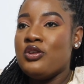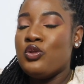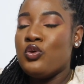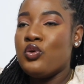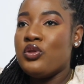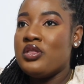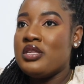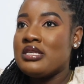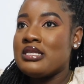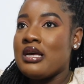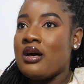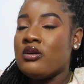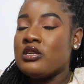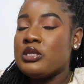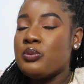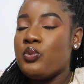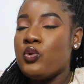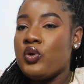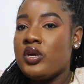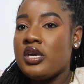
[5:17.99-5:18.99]
you know, this
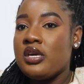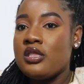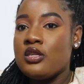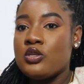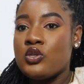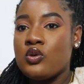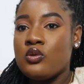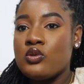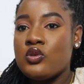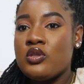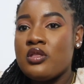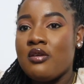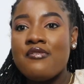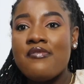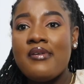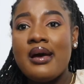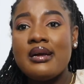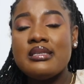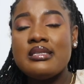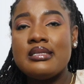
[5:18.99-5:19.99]
outspoken is also the
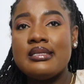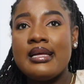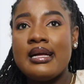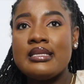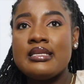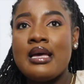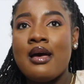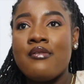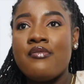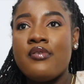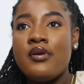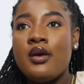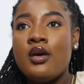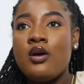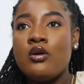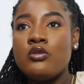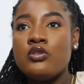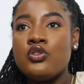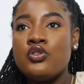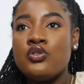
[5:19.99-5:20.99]
fact that I've
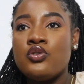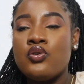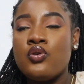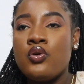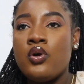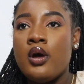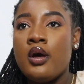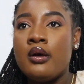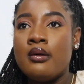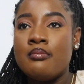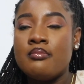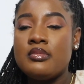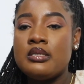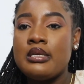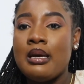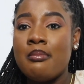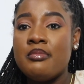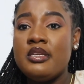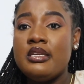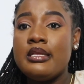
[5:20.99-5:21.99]
held, you know,
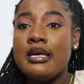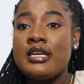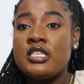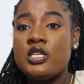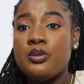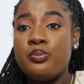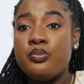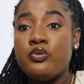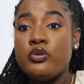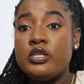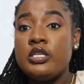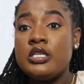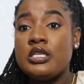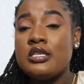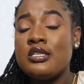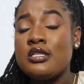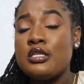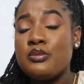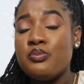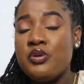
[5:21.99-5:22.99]
some leadership
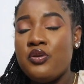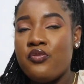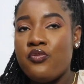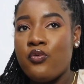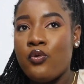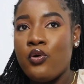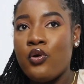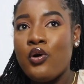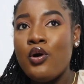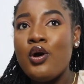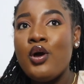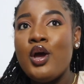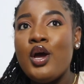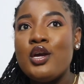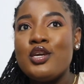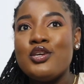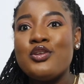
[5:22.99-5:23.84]
positions before.